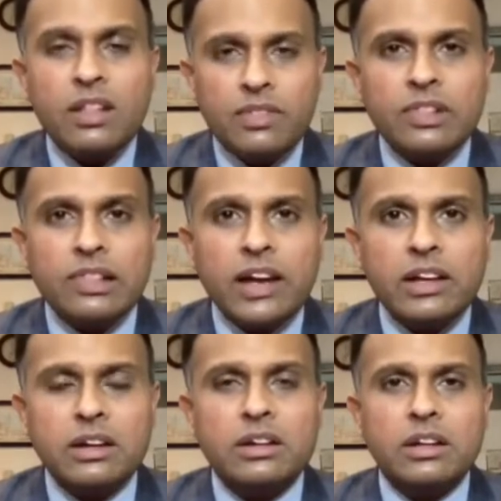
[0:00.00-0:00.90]

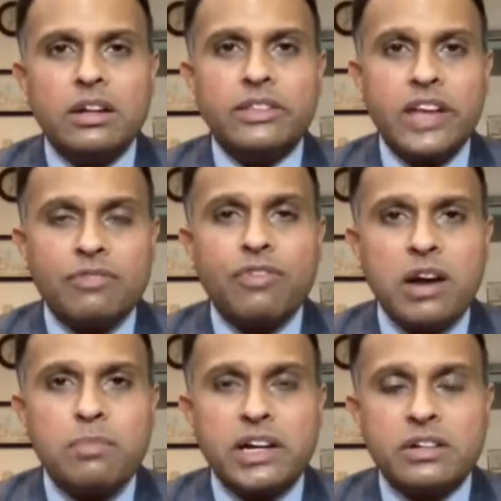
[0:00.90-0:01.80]
like the
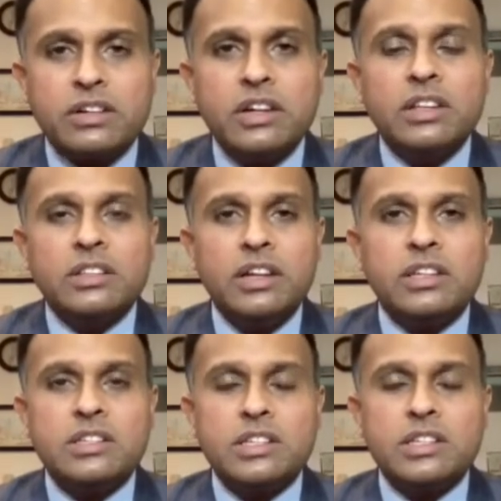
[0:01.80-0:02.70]
environment,
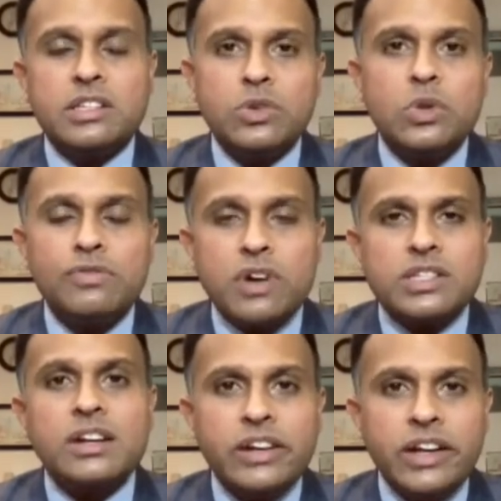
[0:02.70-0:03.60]
it's a universal
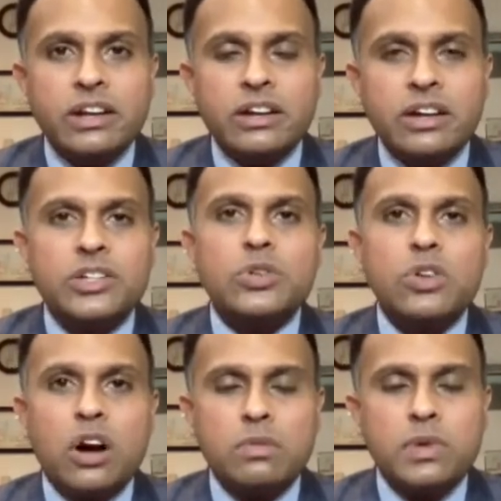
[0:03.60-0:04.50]
need. It should
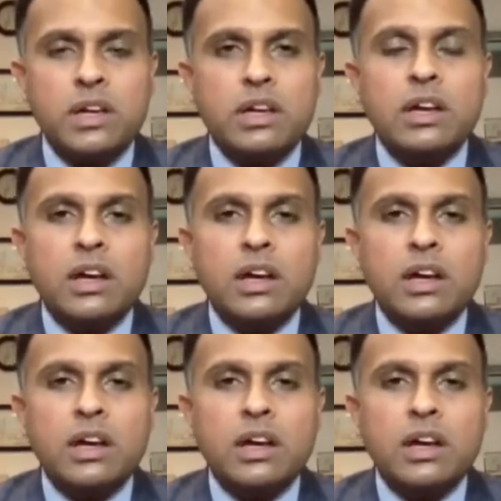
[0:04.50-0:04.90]
not be